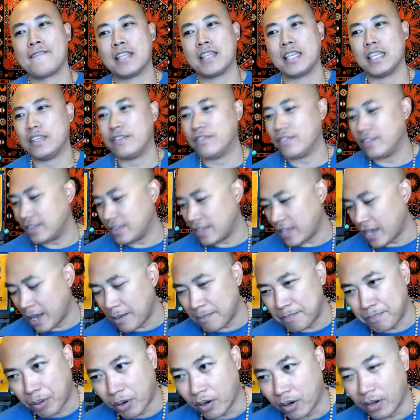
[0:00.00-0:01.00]
Even
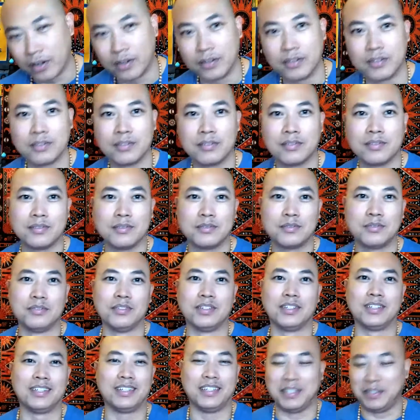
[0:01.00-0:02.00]
that part,
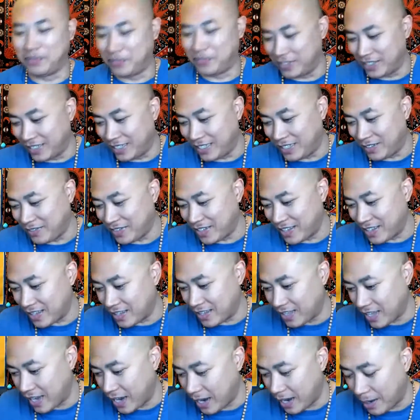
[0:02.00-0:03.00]

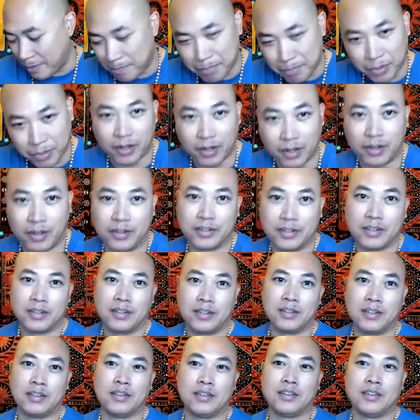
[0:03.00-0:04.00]
even that part
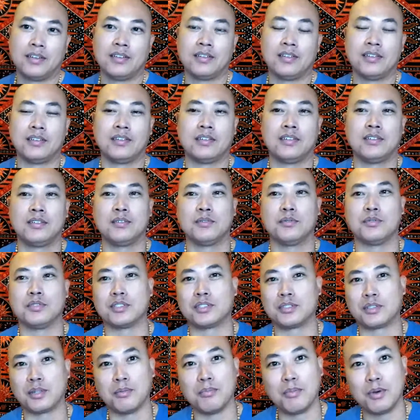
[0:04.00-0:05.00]

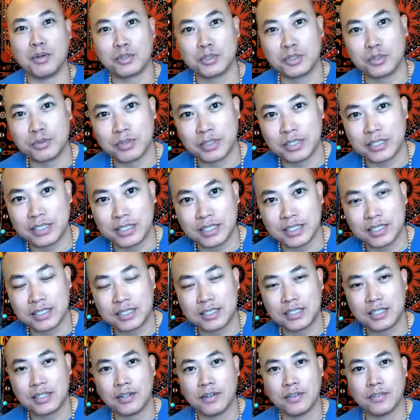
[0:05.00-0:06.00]
was tumultuous in
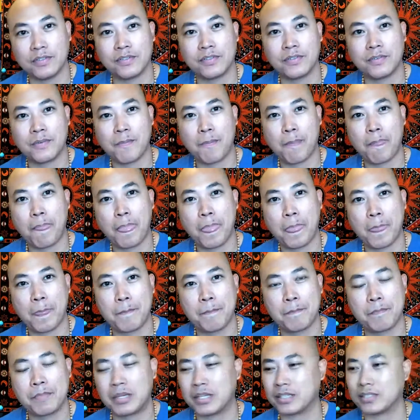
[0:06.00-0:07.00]
itself.
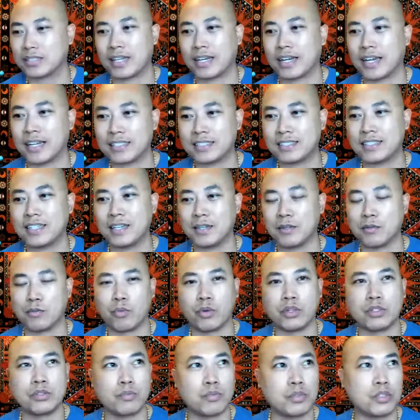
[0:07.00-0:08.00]
Because like I said,
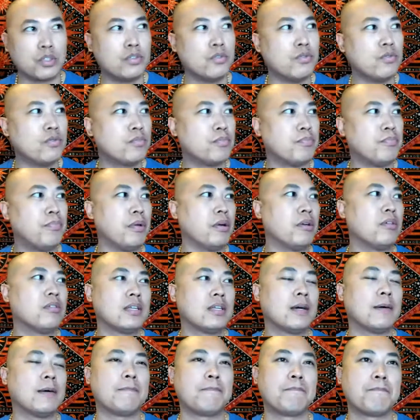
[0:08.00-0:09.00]
when you
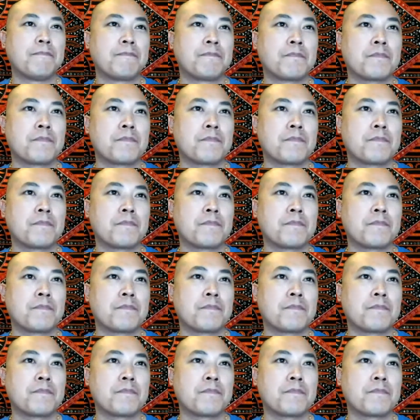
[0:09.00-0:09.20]
build up,